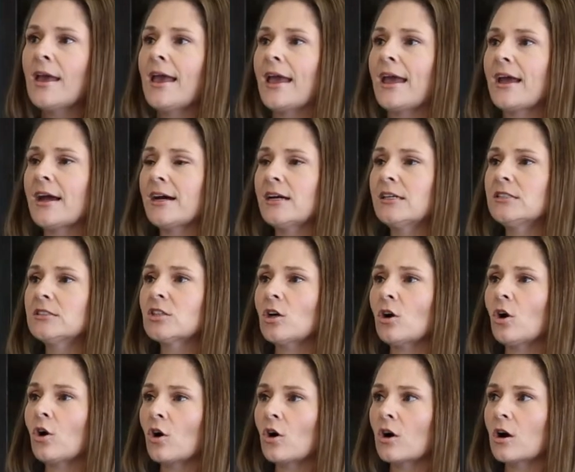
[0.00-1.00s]
And
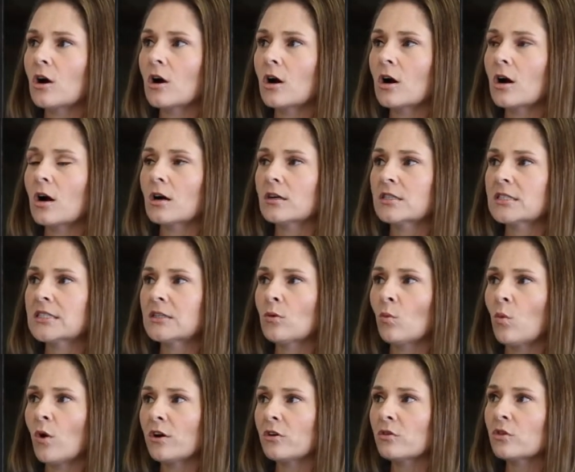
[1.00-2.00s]

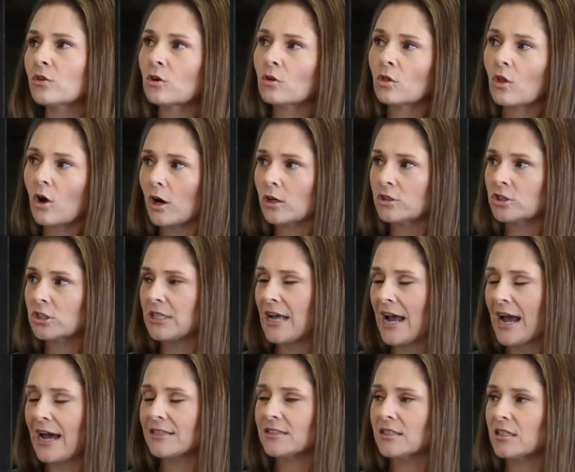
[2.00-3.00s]
one of their largest
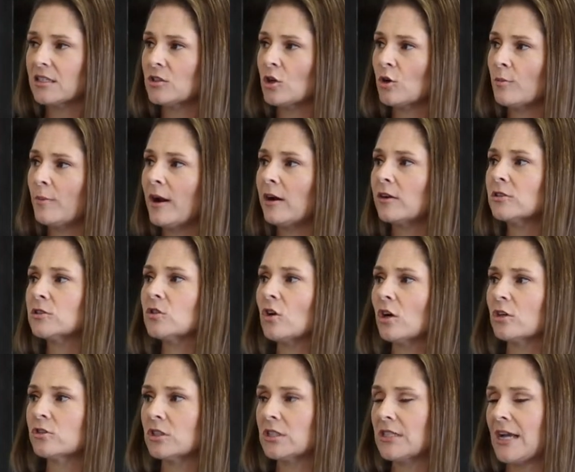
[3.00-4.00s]
assets, her parents'
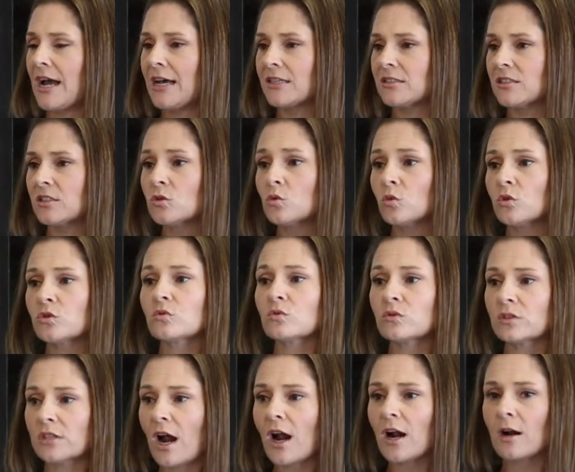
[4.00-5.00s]
largest assets, was a
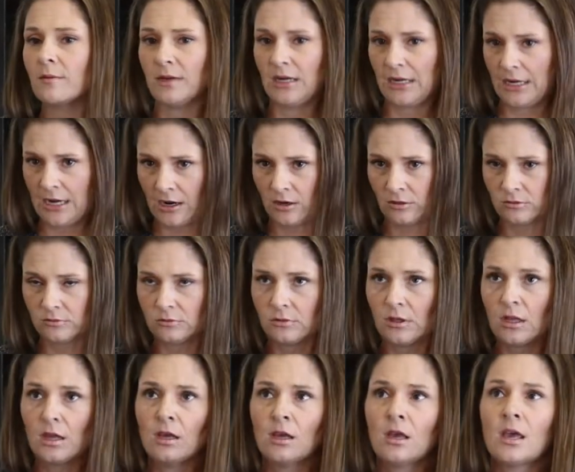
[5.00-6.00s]
retirement account.
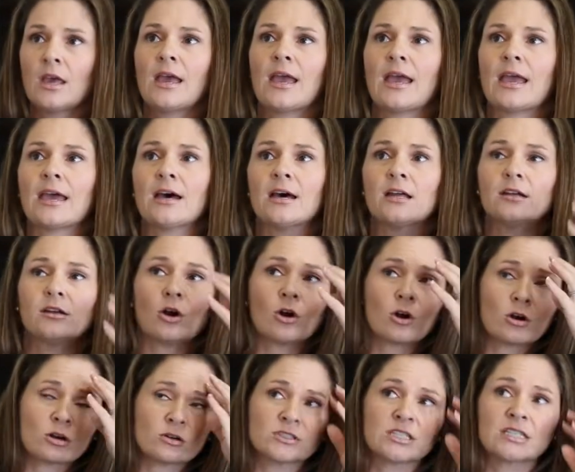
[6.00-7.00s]
And
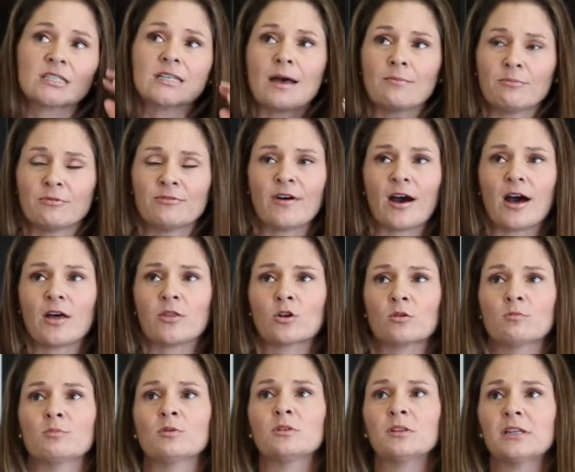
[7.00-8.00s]
her
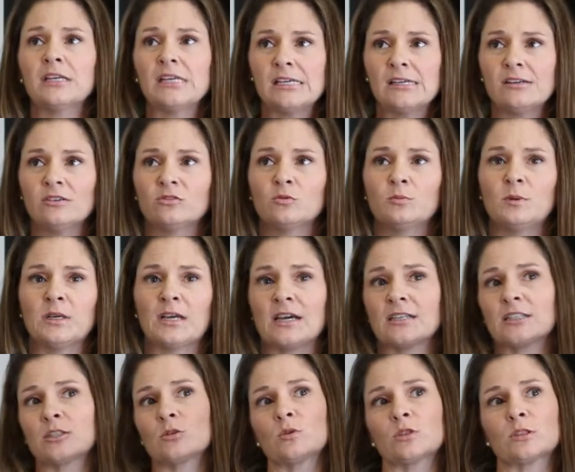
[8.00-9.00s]
stepfather believed,
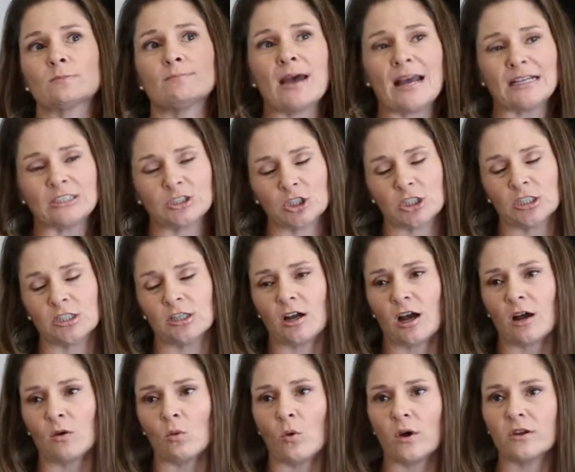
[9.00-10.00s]
because it was mentioned
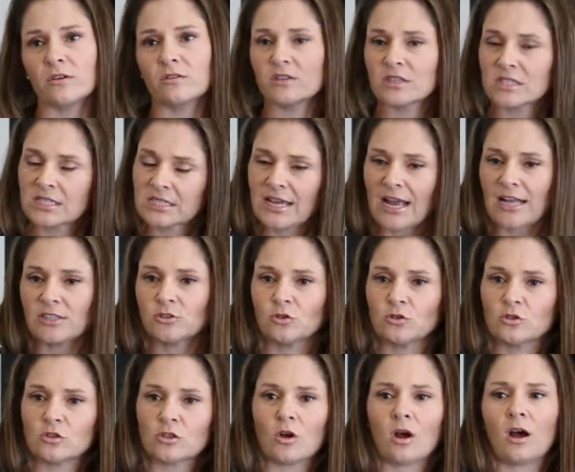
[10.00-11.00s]
on one of the
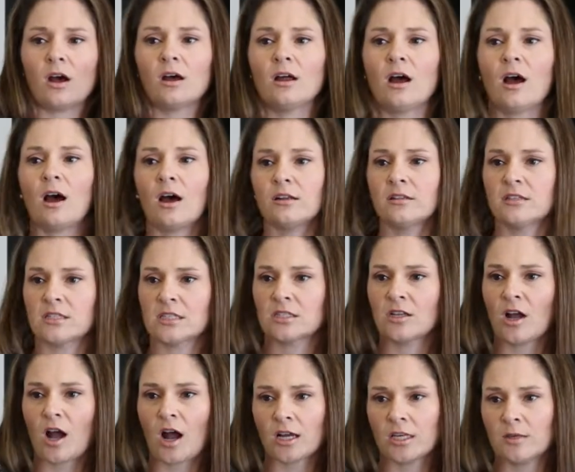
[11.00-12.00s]
schedules, so on this
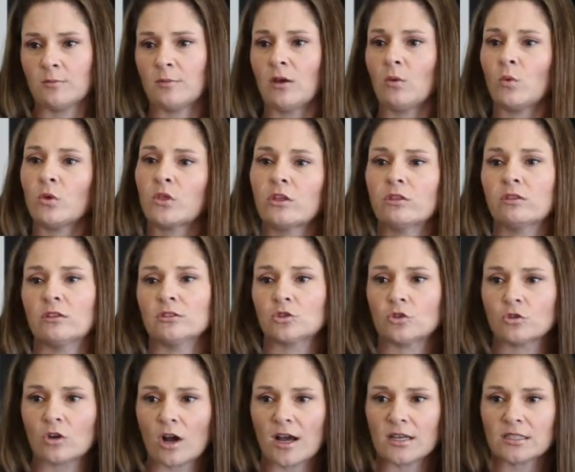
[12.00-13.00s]
document within the
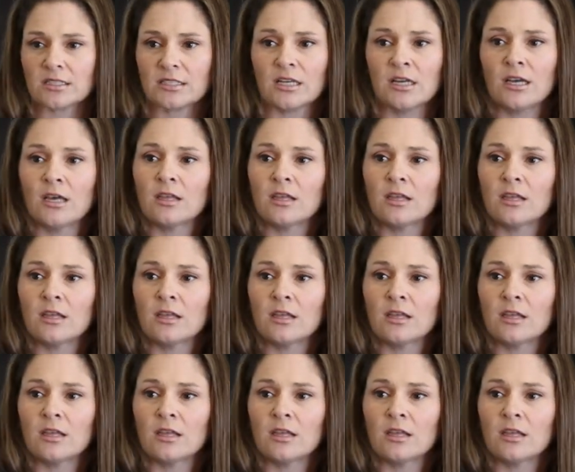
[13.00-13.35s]
trust,